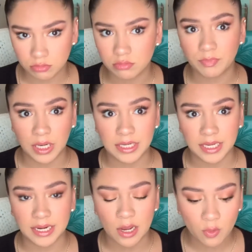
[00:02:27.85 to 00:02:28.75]
blending it
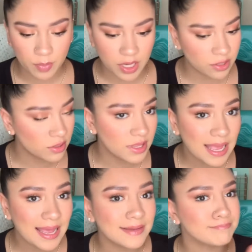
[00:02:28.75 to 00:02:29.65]
out, but other than that,